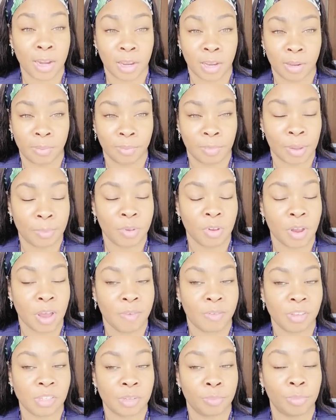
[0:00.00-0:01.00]
maybe you're having some
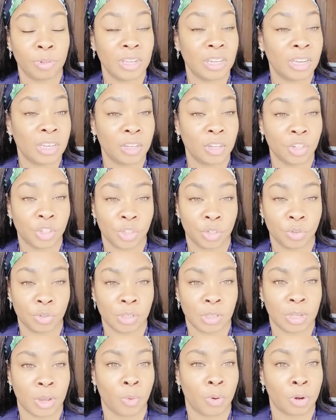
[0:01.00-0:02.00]
bleeding issues and they want
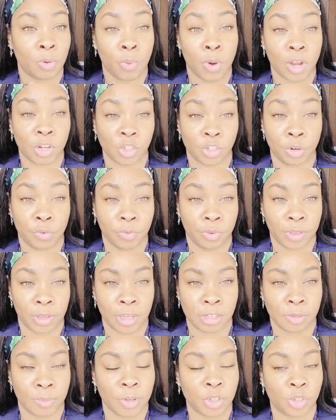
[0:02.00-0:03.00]
to watch you for that to make
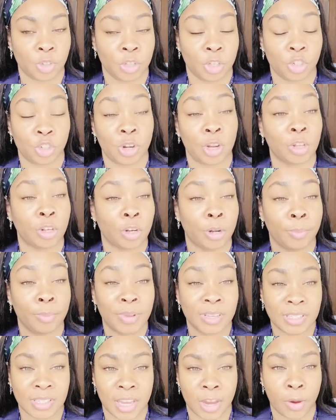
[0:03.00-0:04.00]
sure that you're not going to
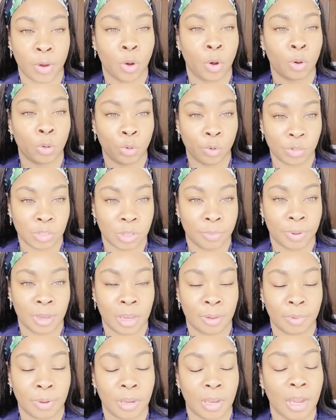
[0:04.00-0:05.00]
miscarry or lose the baby.
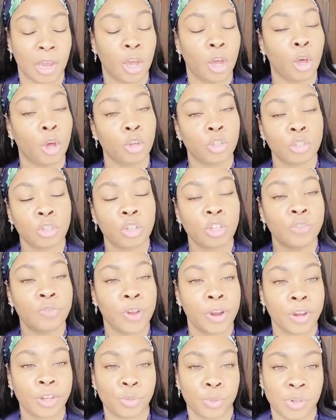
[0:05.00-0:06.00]
So there's various
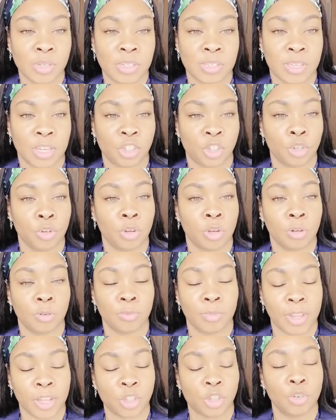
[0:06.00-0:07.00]
reasons that you could that you
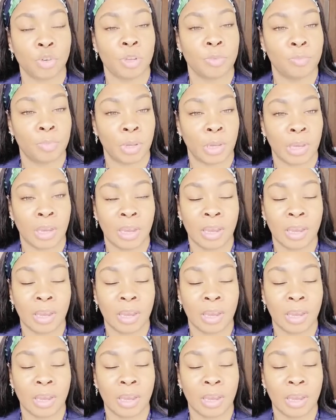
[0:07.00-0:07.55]
could be